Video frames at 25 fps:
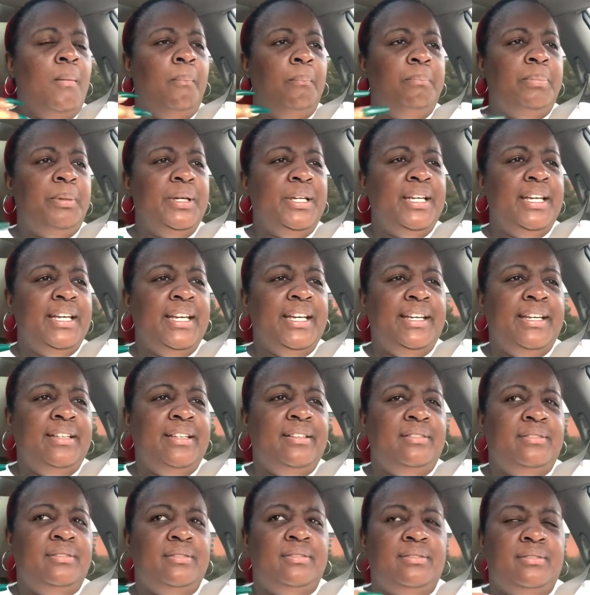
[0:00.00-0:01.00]

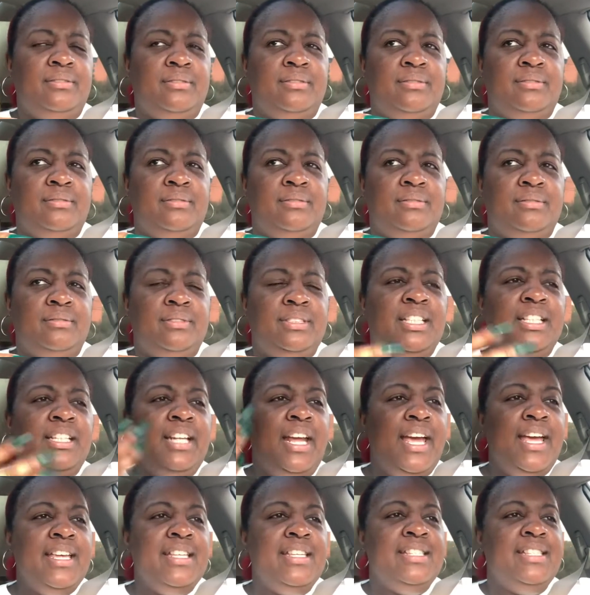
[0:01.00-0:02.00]
But
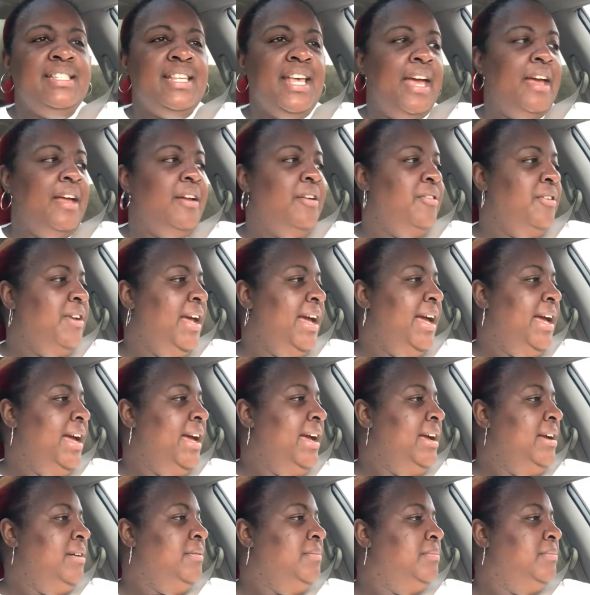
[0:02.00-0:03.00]
today is Saturday.